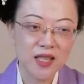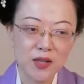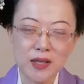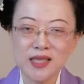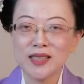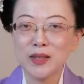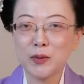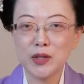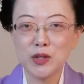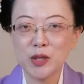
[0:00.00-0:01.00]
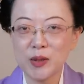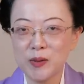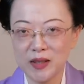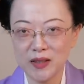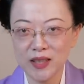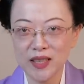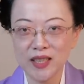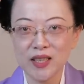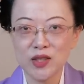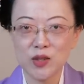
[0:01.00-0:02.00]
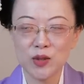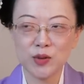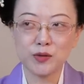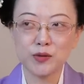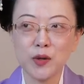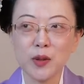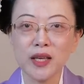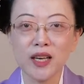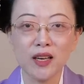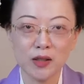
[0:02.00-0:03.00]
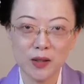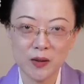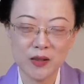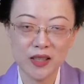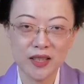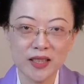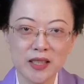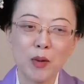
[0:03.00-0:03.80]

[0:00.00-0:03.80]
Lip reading: so it's a little bit too early to fully conclude on it,